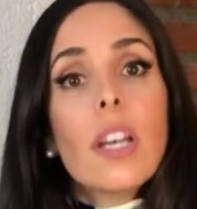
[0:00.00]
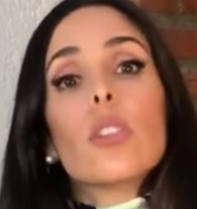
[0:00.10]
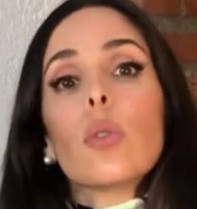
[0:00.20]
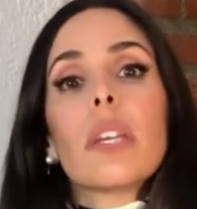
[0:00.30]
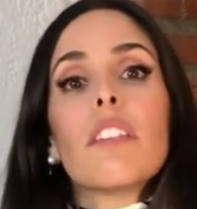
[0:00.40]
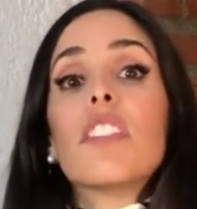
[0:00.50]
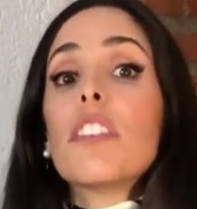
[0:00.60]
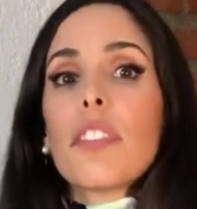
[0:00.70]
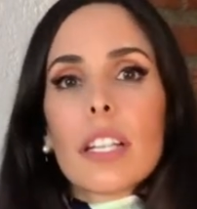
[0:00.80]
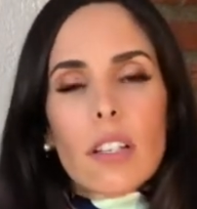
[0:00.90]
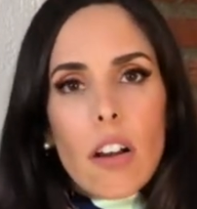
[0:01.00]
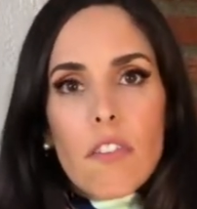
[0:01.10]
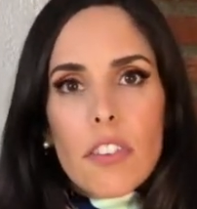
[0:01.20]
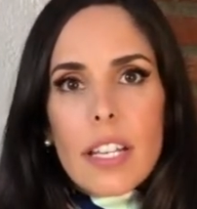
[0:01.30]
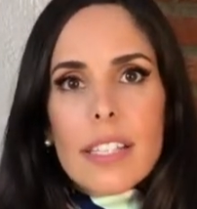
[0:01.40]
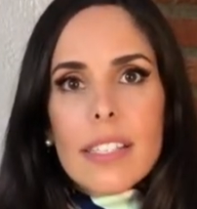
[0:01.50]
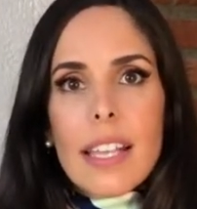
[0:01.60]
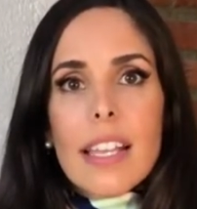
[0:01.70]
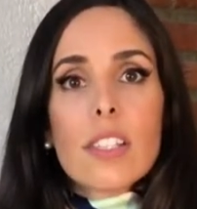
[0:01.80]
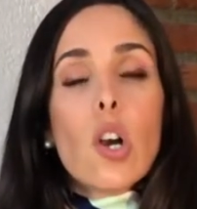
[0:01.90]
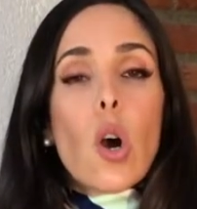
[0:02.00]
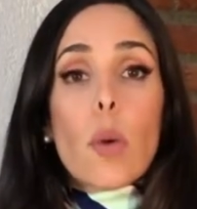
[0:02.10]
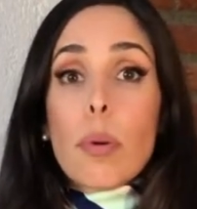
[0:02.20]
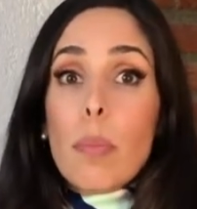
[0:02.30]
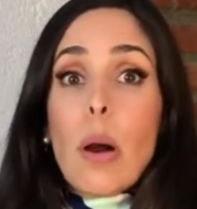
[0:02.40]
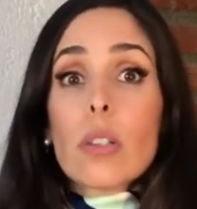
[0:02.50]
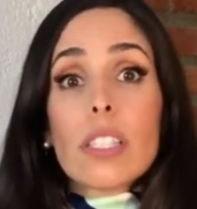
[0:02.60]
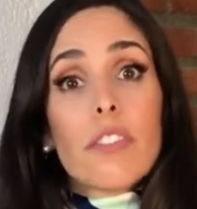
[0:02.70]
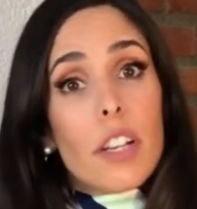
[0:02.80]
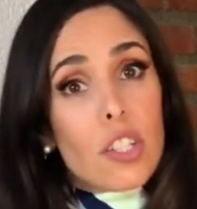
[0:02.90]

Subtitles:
to give different conferences or propose different